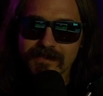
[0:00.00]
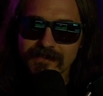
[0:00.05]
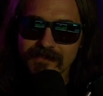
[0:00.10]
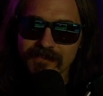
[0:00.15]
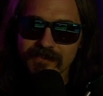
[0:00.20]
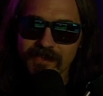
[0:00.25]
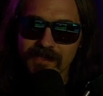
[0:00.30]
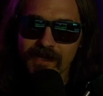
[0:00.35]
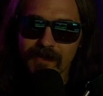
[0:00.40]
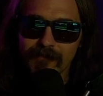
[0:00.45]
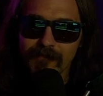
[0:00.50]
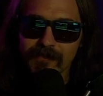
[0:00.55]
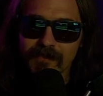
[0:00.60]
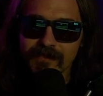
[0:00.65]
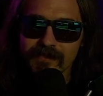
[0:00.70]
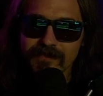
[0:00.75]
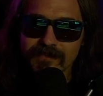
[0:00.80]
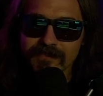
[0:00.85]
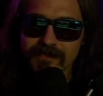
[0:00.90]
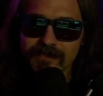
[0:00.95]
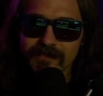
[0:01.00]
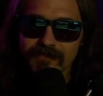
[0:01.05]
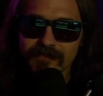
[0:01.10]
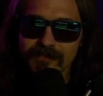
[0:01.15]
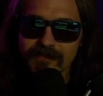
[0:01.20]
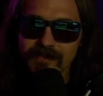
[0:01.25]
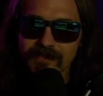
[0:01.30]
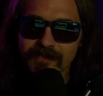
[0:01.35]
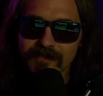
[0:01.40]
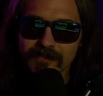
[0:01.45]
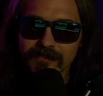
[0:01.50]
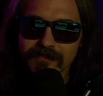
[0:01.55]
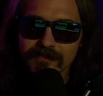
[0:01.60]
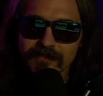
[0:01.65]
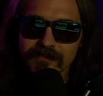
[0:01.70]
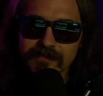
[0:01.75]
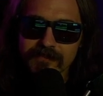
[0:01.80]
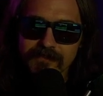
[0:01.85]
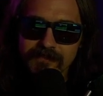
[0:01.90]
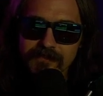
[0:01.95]
And check out one of these other
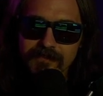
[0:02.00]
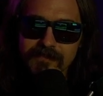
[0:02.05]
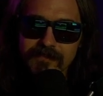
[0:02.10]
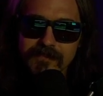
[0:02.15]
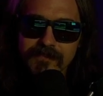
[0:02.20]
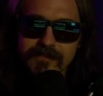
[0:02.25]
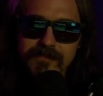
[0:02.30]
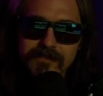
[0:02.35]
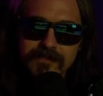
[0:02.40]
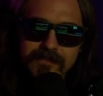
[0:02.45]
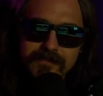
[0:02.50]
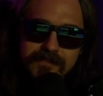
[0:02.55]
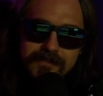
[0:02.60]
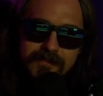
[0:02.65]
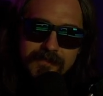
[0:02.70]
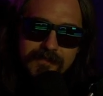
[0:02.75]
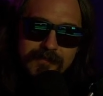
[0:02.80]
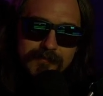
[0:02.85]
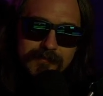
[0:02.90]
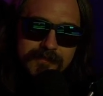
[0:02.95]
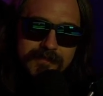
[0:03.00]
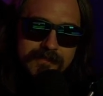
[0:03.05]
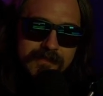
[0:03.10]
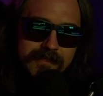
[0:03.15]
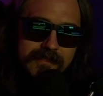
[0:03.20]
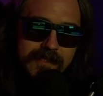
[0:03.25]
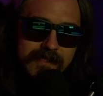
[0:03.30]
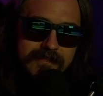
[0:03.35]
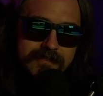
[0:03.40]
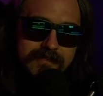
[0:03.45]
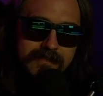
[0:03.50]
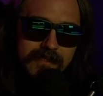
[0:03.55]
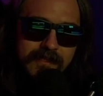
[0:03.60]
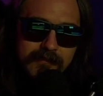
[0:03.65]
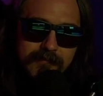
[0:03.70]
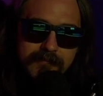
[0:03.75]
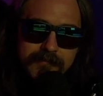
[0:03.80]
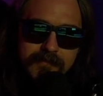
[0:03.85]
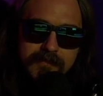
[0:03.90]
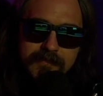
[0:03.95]
videos. We'll see you next
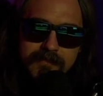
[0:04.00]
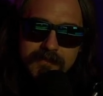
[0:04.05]
time.